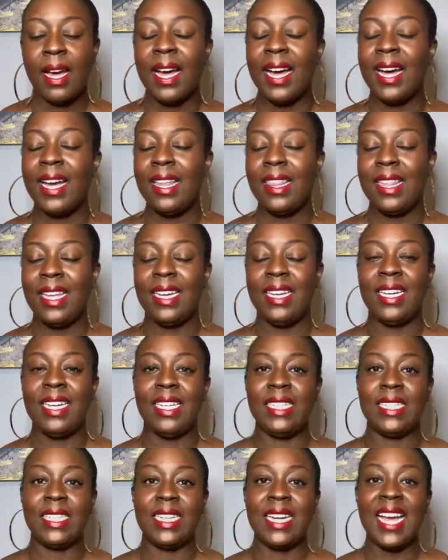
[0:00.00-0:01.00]
I think
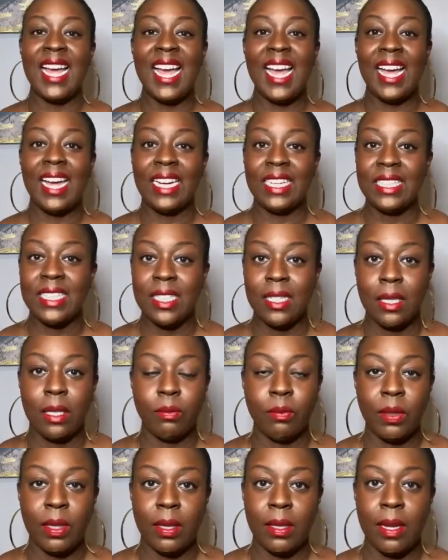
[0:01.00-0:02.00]
he did
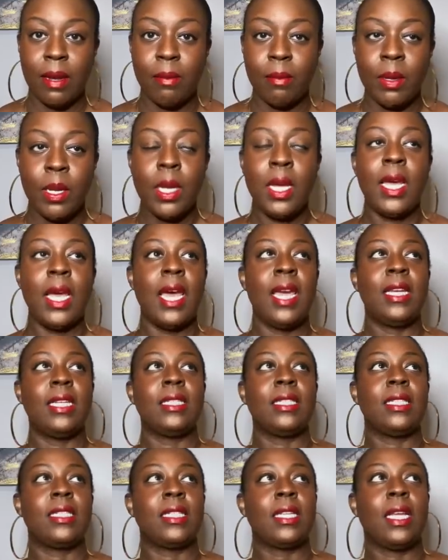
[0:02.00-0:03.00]
excellent with them. And
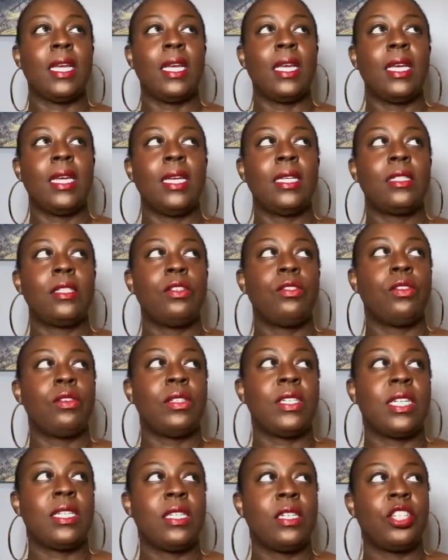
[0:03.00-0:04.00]
it's, you know, it
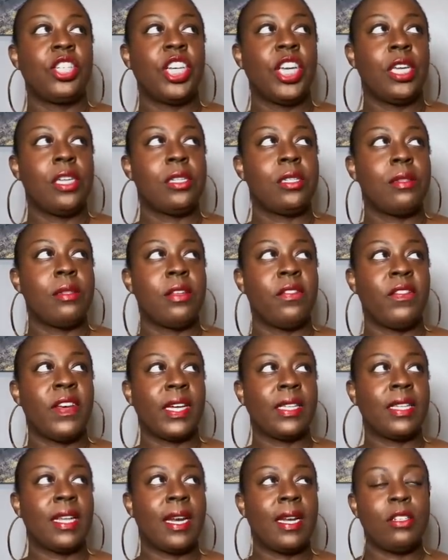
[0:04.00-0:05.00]
doesn't change the
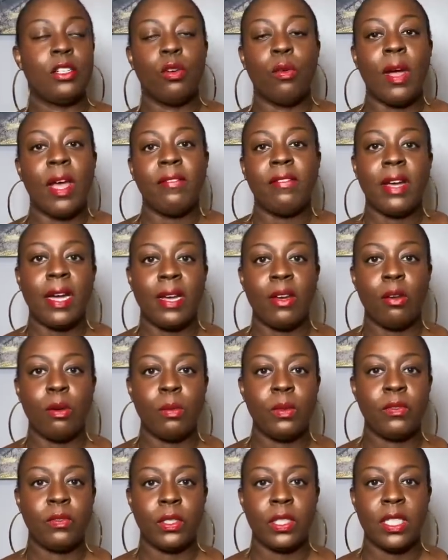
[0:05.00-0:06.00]
fact that I don't have high
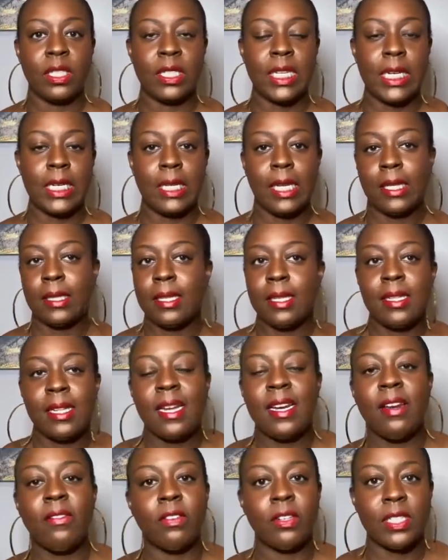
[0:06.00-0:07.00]
hopes for Justin and Alexis. I
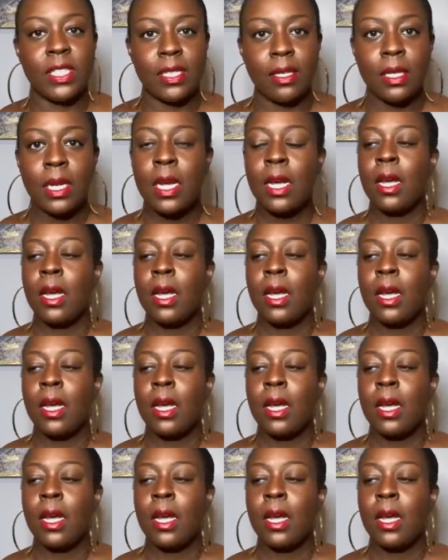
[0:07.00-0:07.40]
never did.